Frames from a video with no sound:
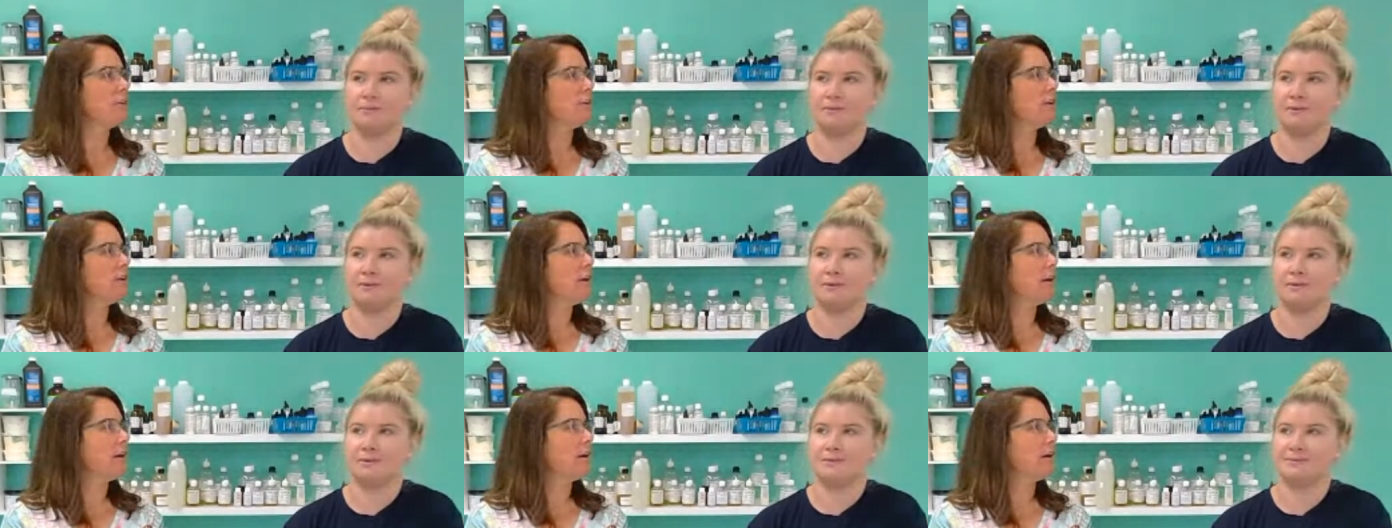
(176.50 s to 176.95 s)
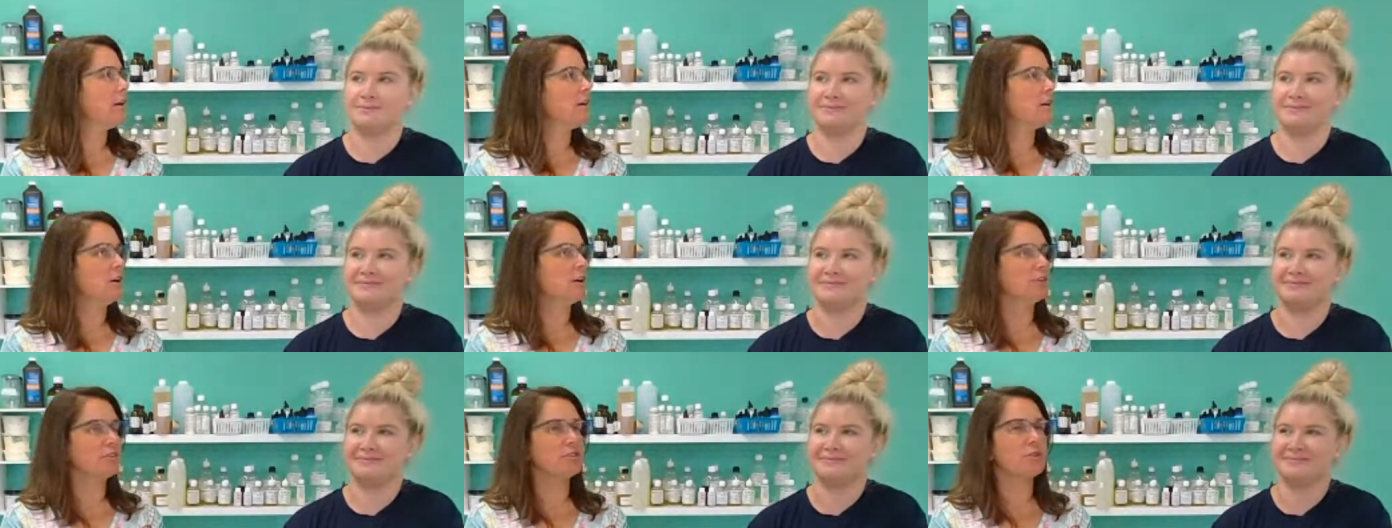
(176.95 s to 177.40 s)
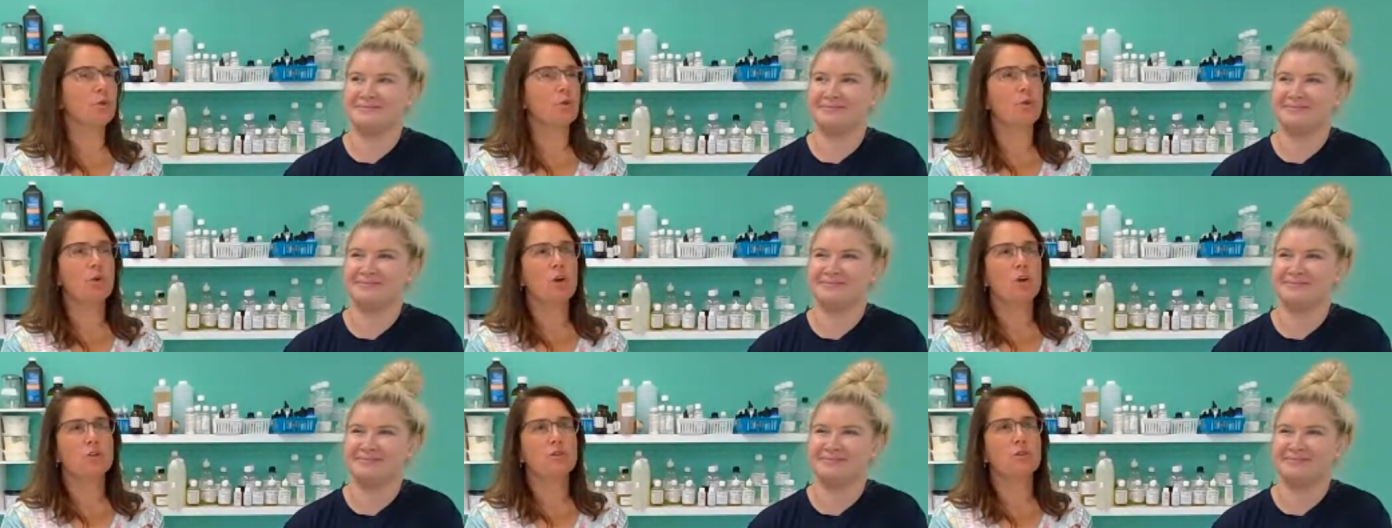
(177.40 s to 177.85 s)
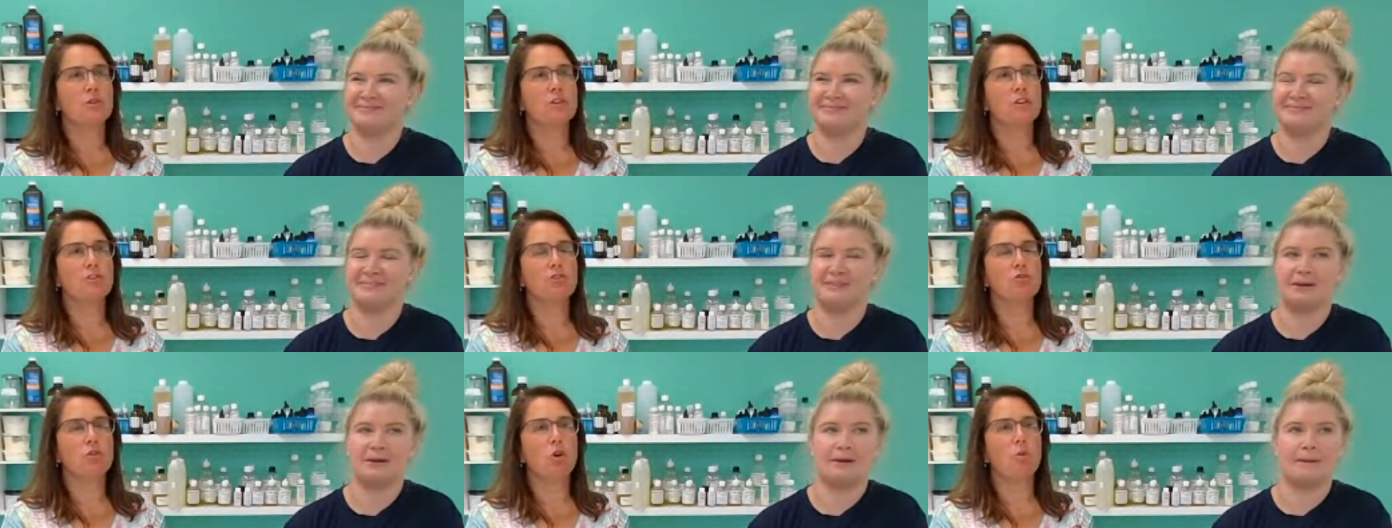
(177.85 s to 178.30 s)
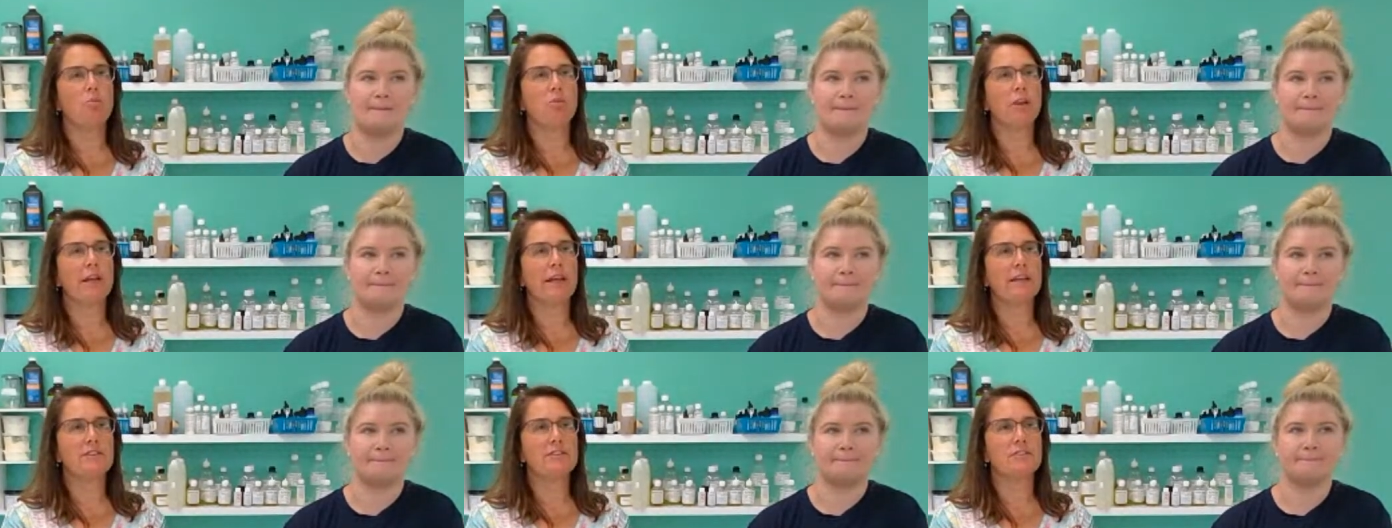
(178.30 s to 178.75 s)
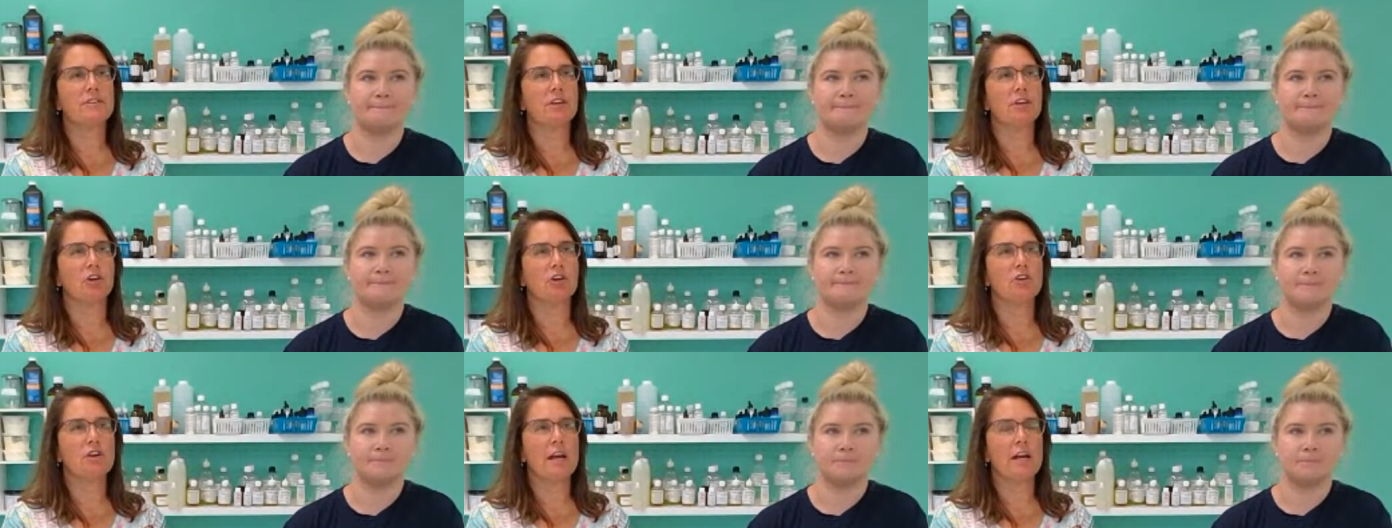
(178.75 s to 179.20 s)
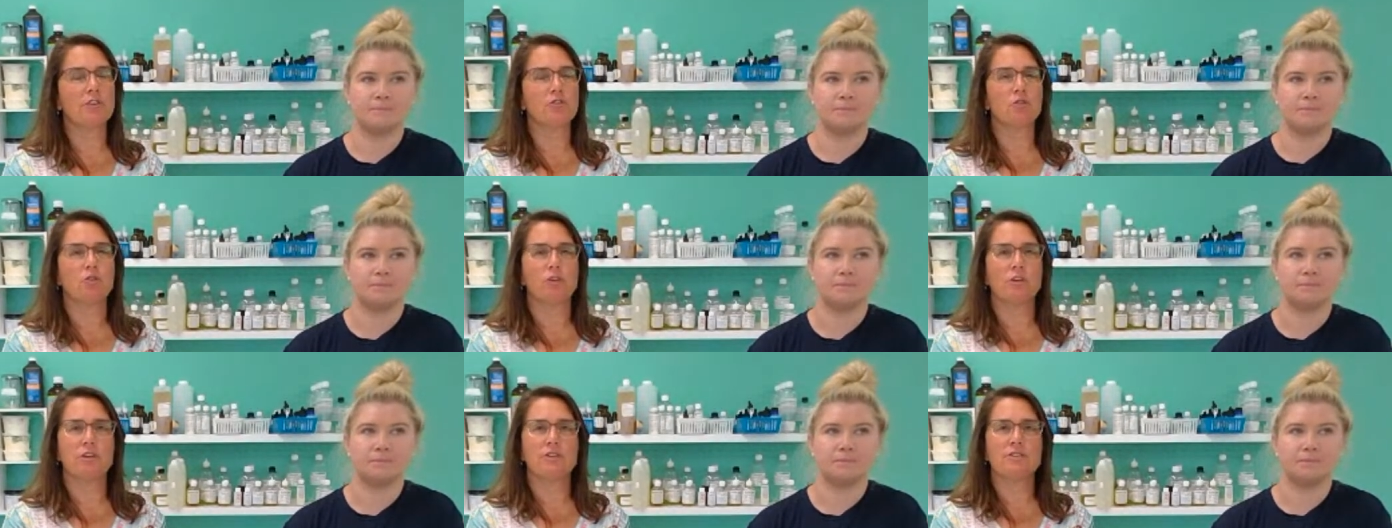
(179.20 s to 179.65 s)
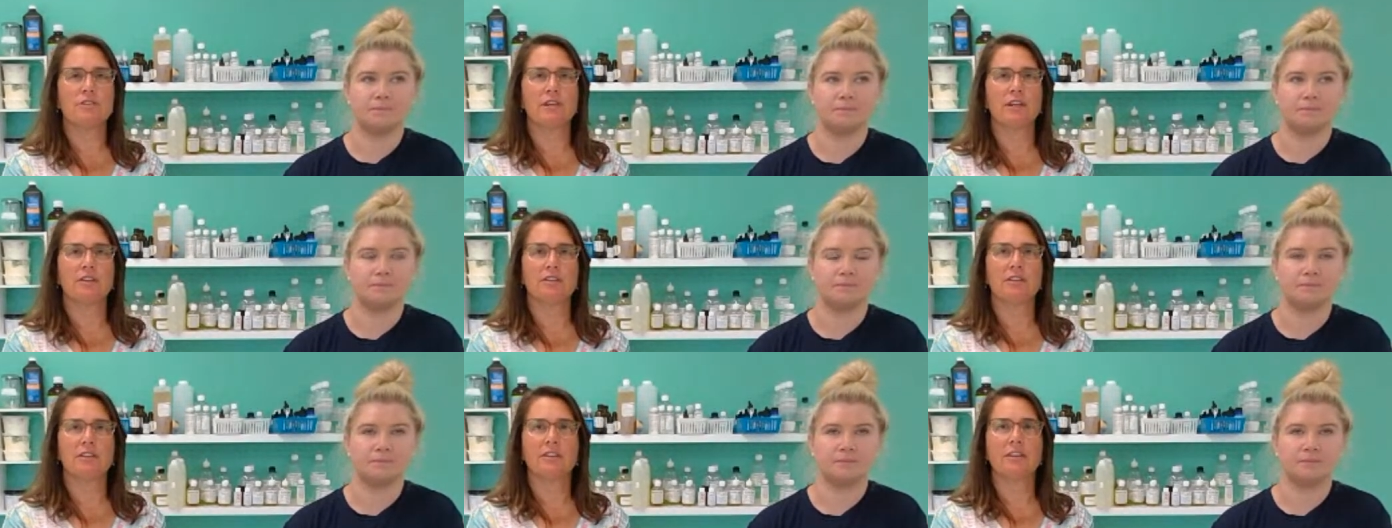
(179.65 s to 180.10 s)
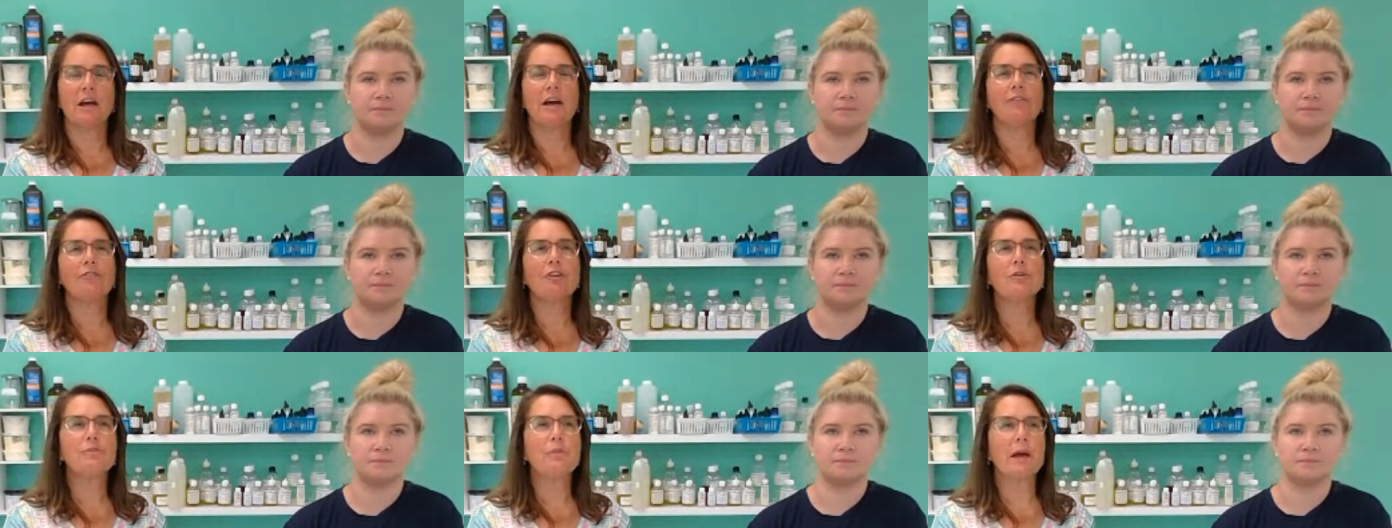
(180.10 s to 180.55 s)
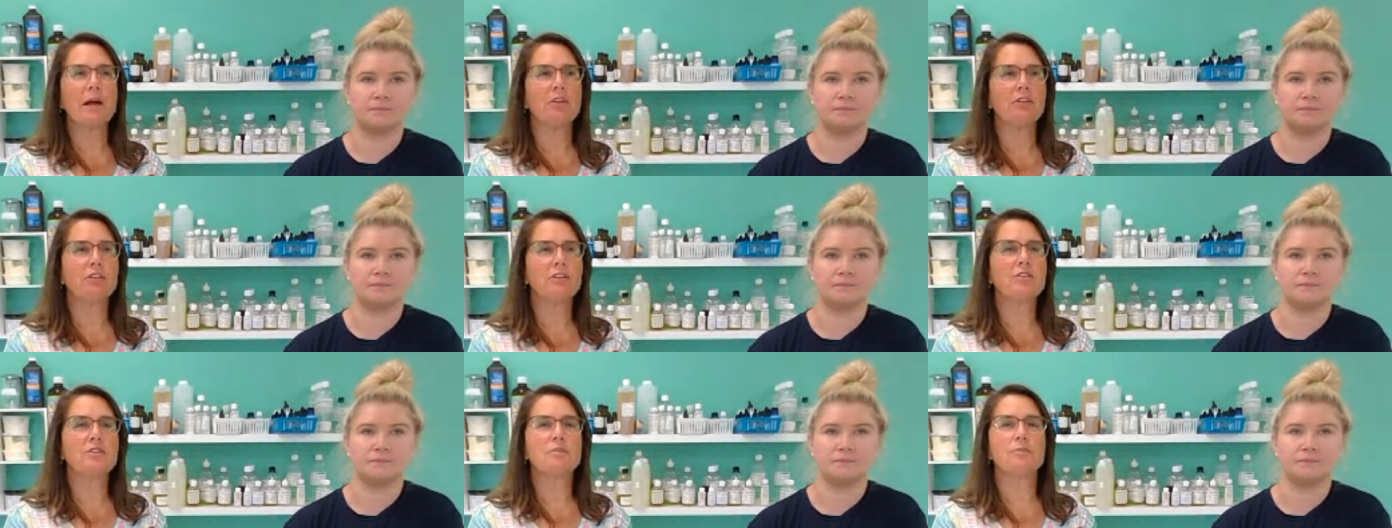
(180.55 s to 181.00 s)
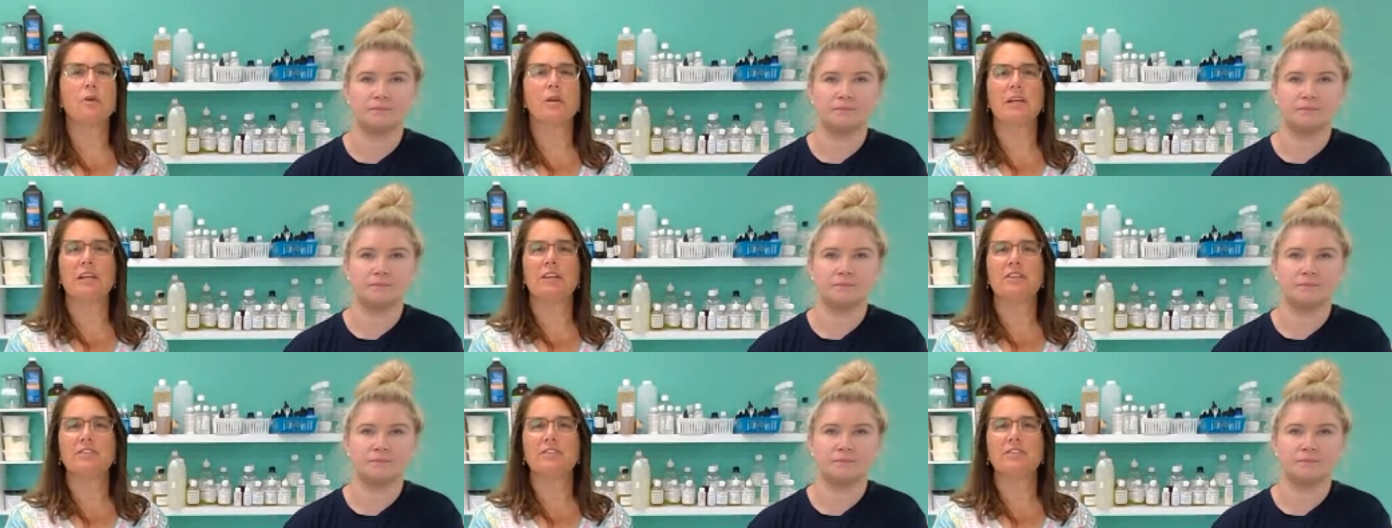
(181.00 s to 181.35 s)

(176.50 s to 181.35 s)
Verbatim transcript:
Speaker 1: yeah. Oh, so so these are all plants that are natural insect, not repellents, but